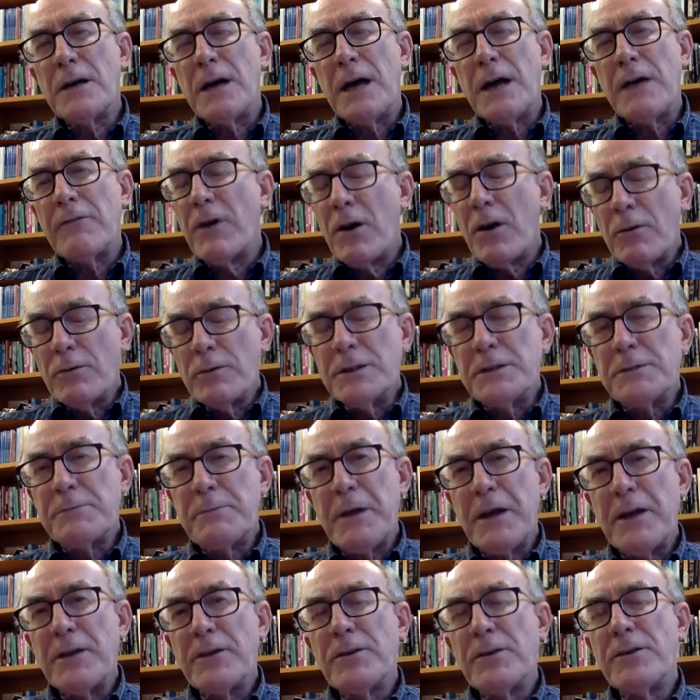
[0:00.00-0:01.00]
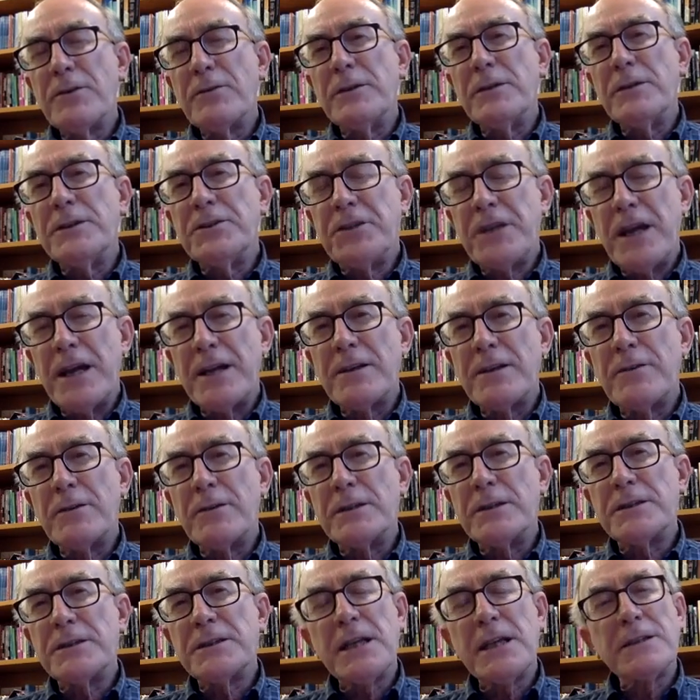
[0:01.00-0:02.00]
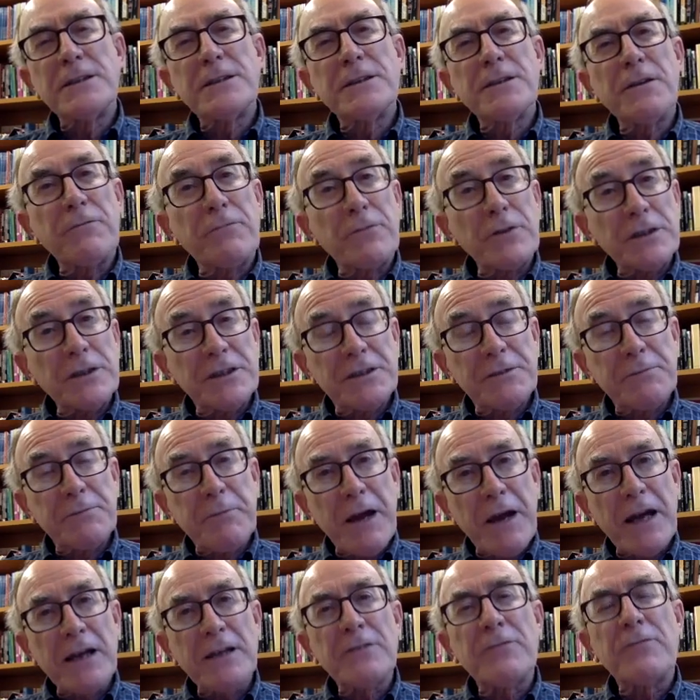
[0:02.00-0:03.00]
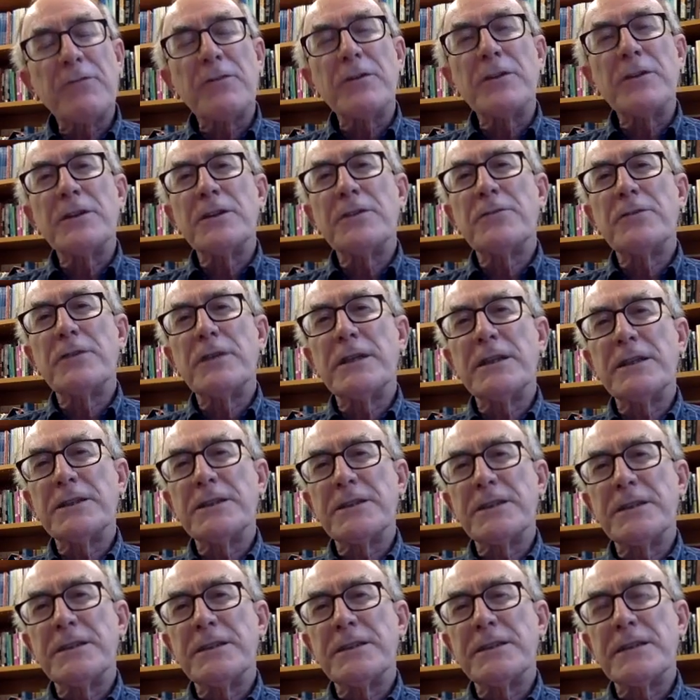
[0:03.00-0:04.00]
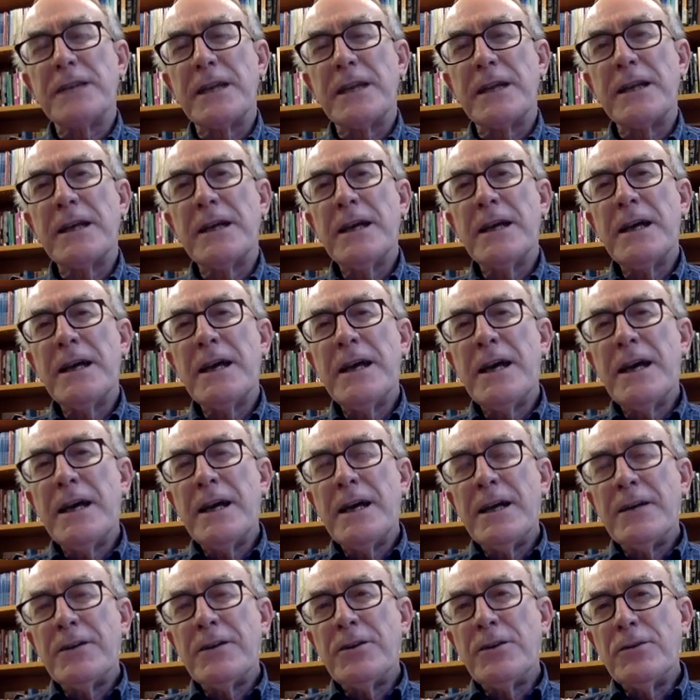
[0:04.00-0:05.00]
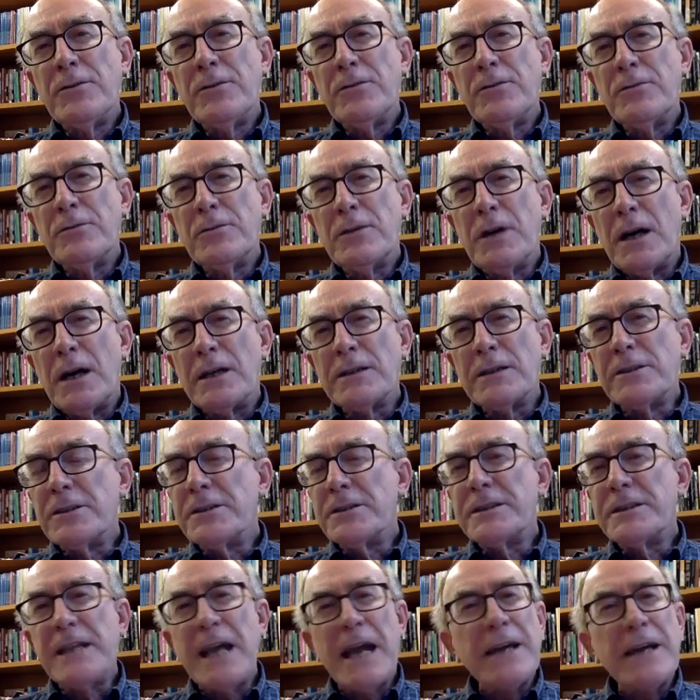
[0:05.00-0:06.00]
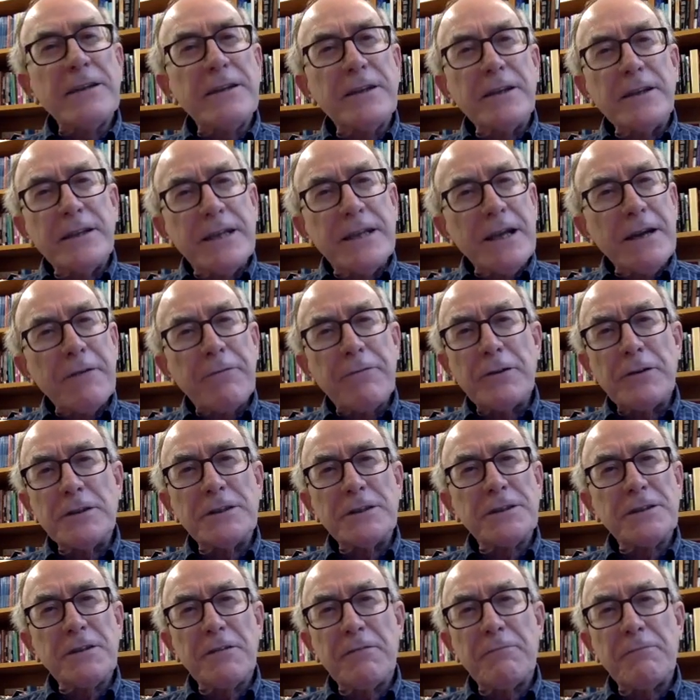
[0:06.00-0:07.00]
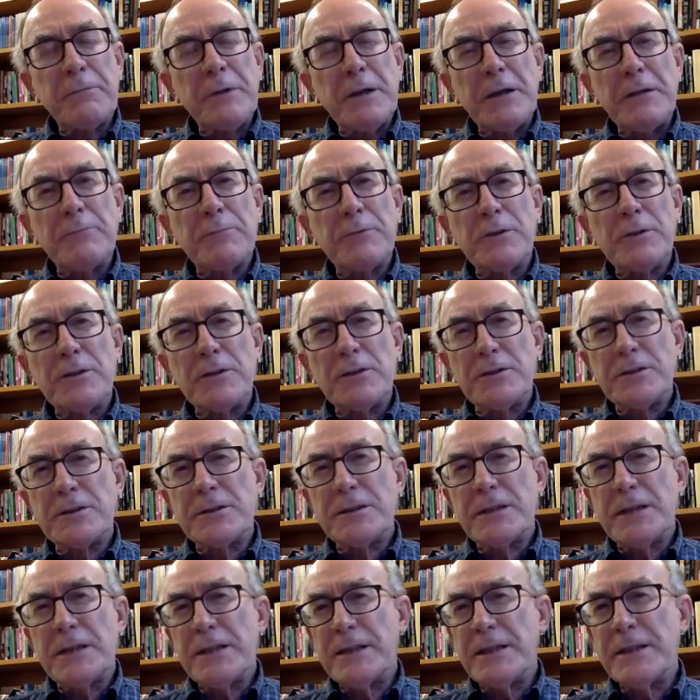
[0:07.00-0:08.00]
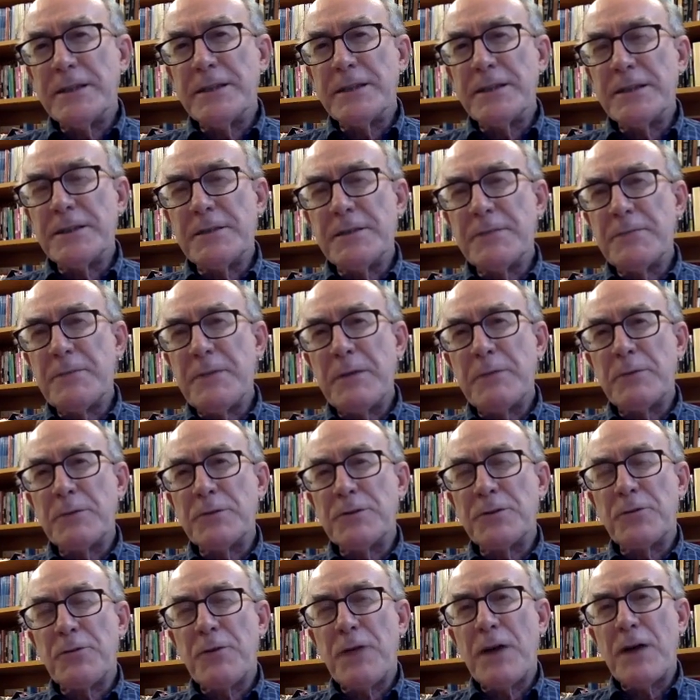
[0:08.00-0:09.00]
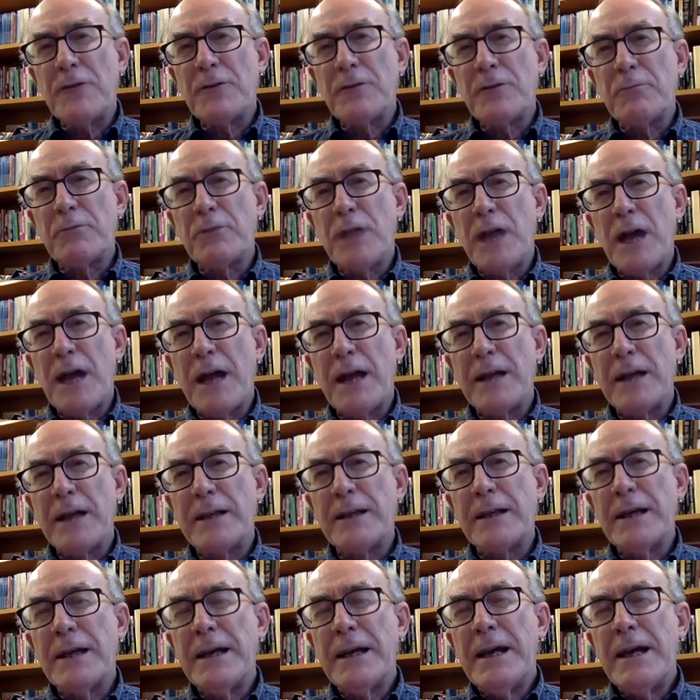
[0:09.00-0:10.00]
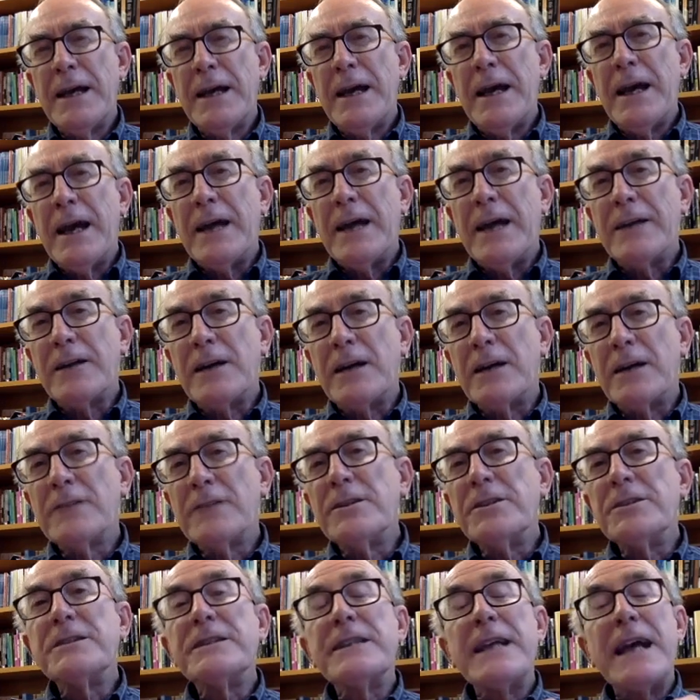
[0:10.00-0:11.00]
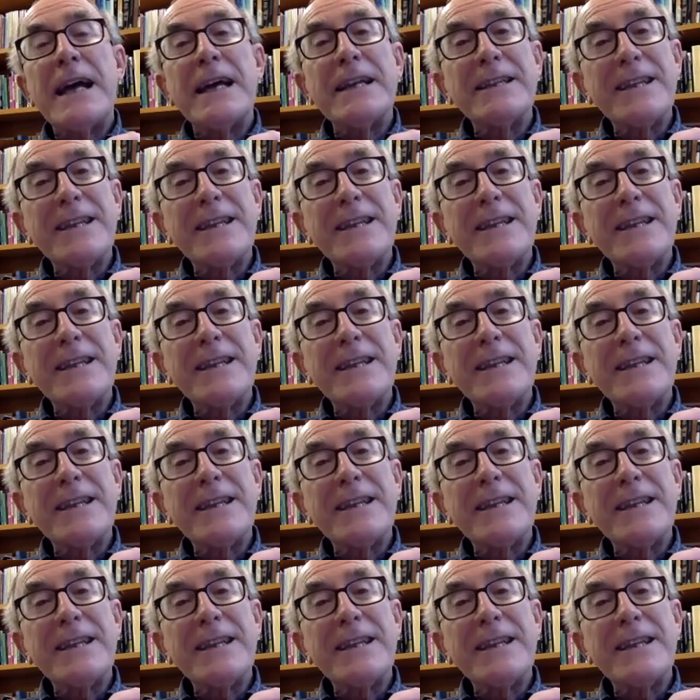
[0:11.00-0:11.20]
have always been to engender a sense of respect for the traditions and to understand the difference of peoples, indigenous peoples around the planet, and to understand